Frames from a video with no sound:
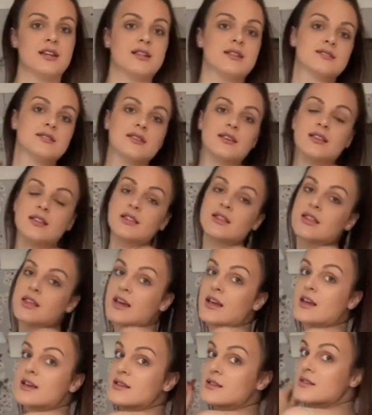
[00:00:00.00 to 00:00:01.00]
is
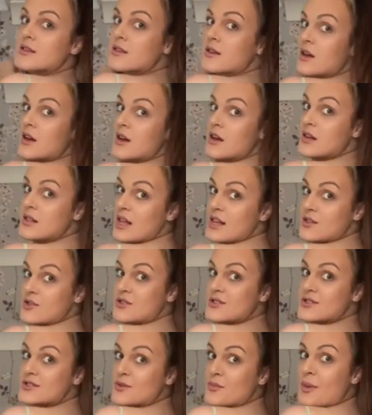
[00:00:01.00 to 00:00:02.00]
this? I
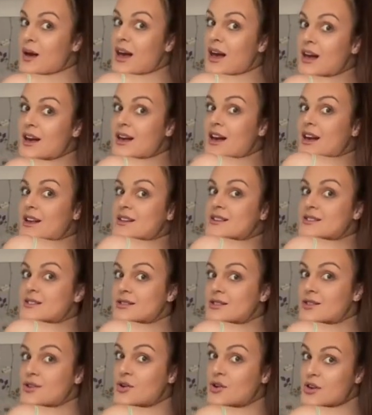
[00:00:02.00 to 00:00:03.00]
look at the back and it's
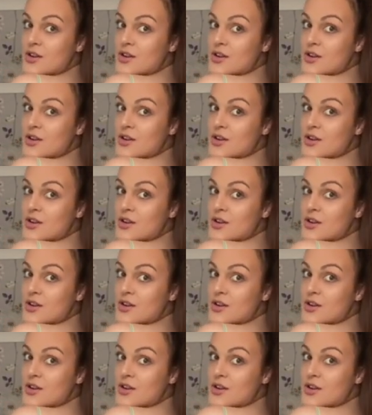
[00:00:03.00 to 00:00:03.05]
long